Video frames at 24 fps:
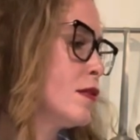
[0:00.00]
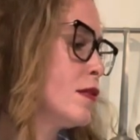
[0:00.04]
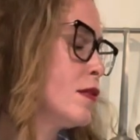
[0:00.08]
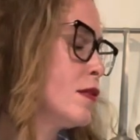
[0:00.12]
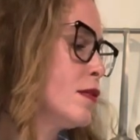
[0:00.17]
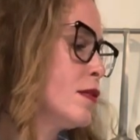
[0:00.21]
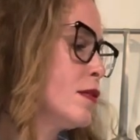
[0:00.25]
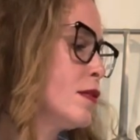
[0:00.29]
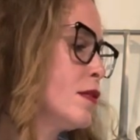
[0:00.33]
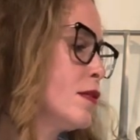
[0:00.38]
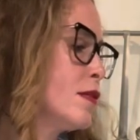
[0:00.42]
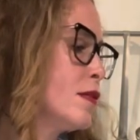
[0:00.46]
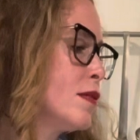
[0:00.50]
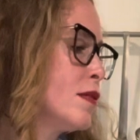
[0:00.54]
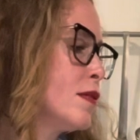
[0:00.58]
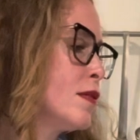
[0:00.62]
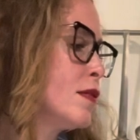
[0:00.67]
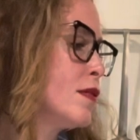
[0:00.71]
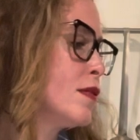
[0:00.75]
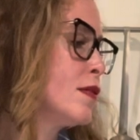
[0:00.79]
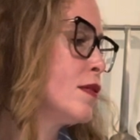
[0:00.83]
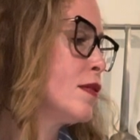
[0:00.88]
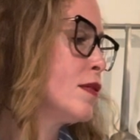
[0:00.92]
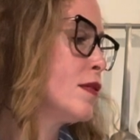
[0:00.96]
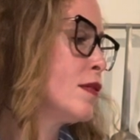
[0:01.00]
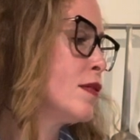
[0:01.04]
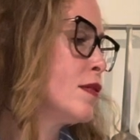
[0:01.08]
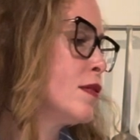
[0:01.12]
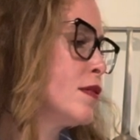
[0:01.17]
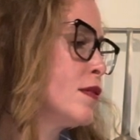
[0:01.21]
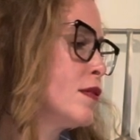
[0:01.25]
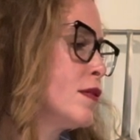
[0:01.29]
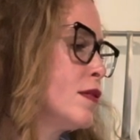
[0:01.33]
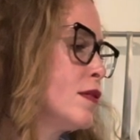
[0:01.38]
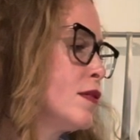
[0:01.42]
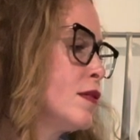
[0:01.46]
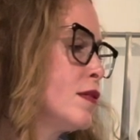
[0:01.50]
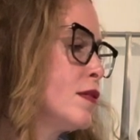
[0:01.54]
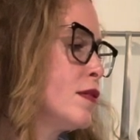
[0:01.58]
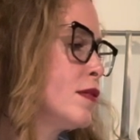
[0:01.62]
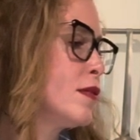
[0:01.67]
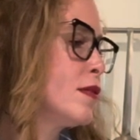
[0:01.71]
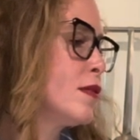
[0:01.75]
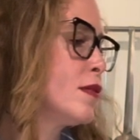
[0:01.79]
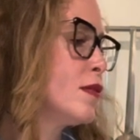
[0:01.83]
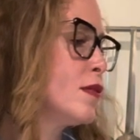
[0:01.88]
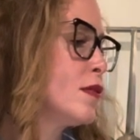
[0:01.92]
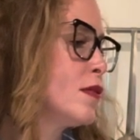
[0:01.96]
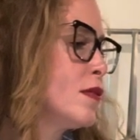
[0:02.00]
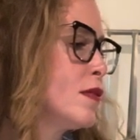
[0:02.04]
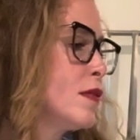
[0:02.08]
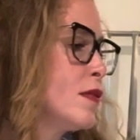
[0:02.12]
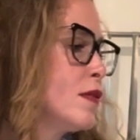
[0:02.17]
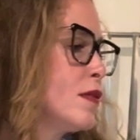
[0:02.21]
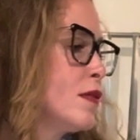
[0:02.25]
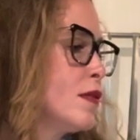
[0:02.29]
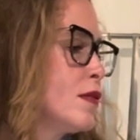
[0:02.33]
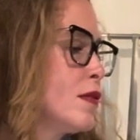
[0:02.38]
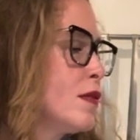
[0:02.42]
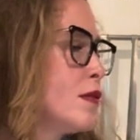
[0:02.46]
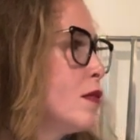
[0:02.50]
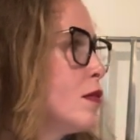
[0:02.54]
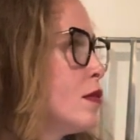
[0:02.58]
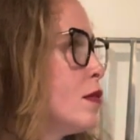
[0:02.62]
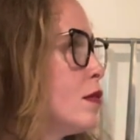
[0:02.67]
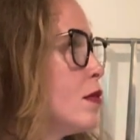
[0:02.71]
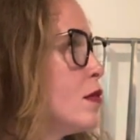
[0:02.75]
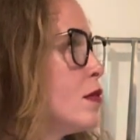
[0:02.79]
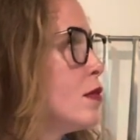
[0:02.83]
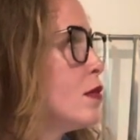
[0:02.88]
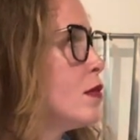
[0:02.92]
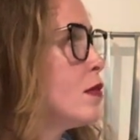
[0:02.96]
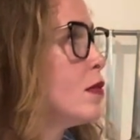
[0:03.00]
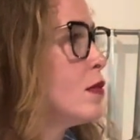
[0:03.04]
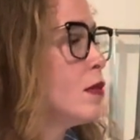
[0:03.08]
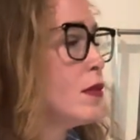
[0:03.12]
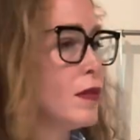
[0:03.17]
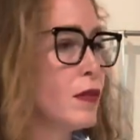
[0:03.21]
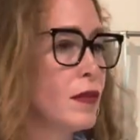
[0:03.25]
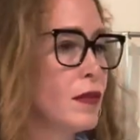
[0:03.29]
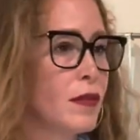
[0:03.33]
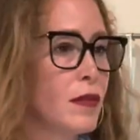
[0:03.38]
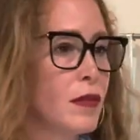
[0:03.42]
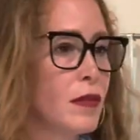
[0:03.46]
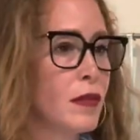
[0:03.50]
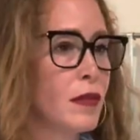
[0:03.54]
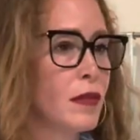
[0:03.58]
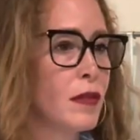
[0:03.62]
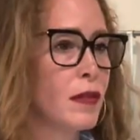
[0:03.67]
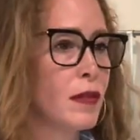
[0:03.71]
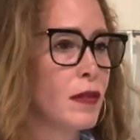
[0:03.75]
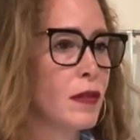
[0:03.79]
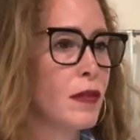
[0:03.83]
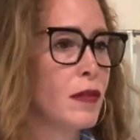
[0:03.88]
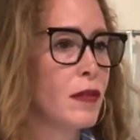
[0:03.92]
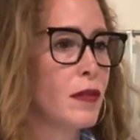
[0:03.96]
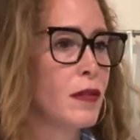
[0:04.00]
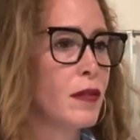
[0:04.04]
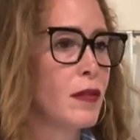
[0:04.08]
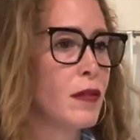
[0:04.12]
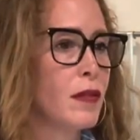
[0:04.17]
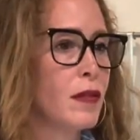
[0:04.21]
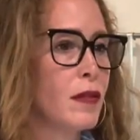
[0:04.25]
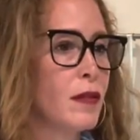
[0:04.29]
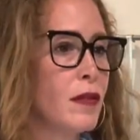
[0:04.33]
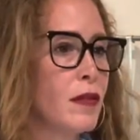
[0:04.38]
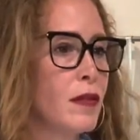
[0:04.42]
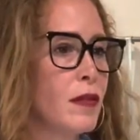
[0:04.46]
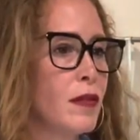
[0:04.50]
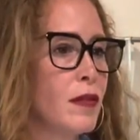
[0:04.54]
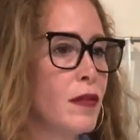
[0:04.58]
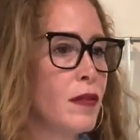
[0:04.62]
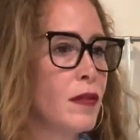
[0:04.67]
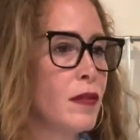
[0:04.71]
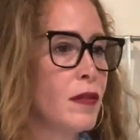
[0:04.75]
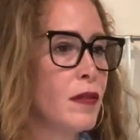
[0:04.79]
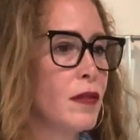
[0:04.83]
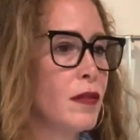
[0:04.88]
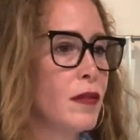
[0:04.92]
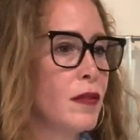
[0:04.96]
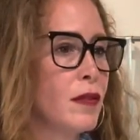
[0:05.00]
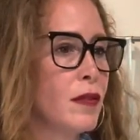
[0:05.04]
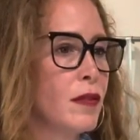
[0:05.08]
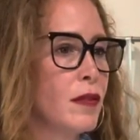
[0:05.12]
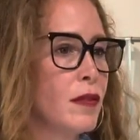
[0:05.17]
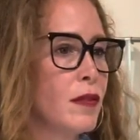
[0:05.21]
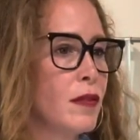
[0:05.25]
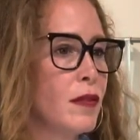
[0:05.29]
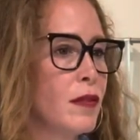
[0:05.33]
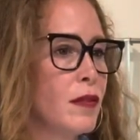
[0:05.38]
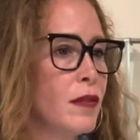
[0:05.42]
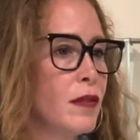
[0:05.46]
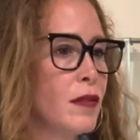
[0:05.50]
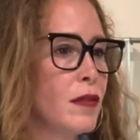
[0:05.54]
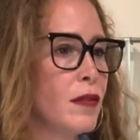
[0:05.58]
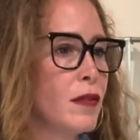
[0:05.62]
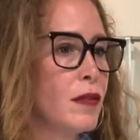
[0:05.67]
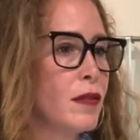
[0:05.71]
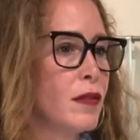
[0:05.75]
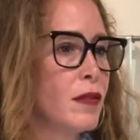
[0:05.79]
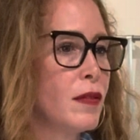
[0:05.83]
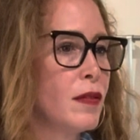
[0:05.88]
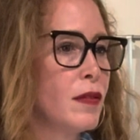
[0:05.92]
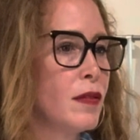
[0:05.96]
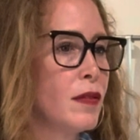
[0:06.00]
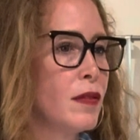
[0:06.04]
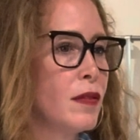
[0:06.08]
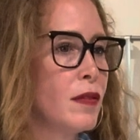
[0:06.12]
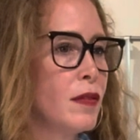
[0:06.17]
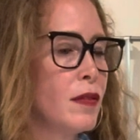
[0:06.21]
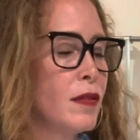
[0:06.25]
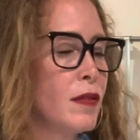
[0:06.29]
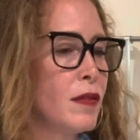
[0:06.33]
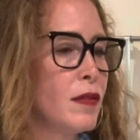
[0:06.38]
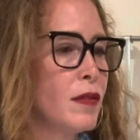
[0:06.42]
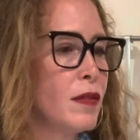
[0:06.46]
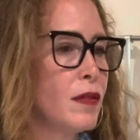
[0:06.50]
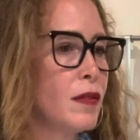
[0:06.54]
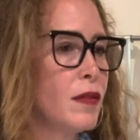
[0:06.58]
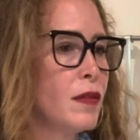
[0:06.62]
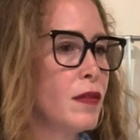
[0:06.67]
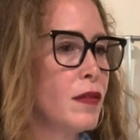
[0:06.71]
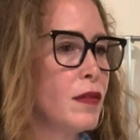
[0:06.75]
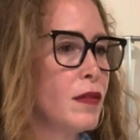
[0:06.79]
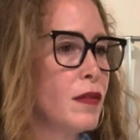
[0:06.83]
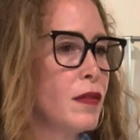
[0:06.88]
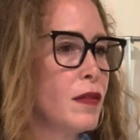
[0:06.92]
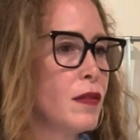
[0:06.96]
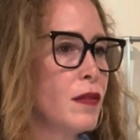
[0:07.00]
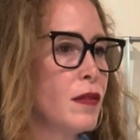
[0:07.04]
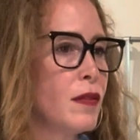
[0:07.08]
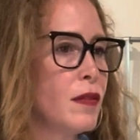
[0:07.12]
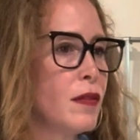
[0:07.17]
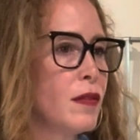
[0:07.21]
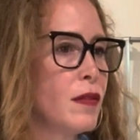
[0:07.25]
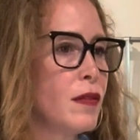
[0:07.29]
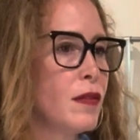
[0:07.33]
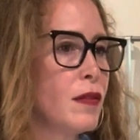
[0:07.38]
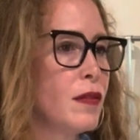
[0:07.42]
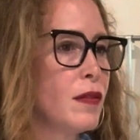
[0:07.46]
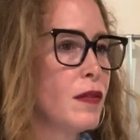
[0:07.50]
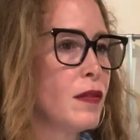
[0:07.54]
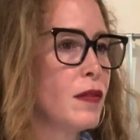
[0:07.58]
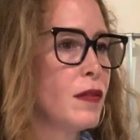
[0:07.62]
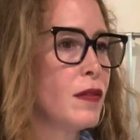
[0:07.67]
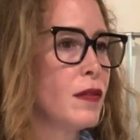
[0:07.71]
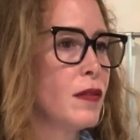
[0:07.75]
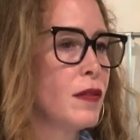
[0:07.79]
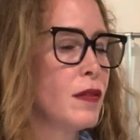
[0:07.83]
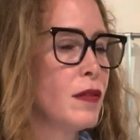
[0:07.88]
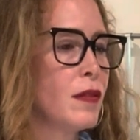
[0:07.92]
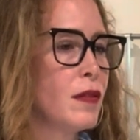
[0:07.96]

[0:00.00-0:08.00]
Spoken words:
The person shown says nothing.